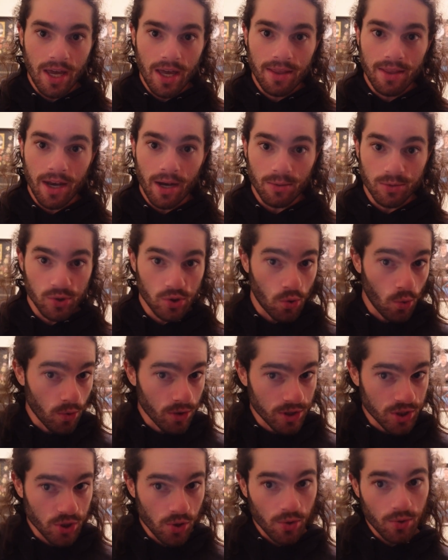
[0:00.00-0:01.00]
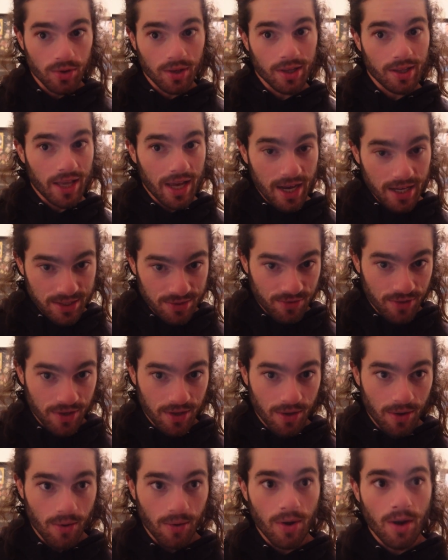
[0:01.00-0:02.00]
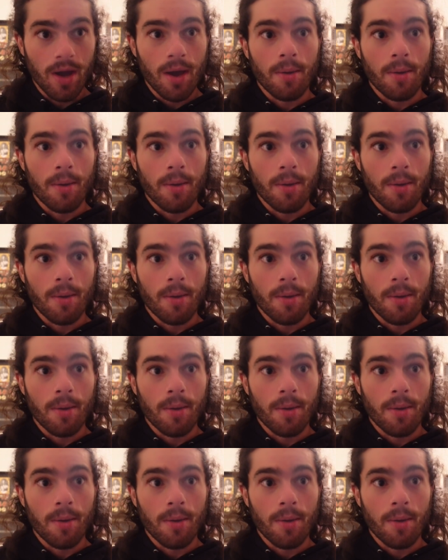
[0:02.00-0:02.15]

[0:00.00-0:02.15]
that I was going to show you in the last video,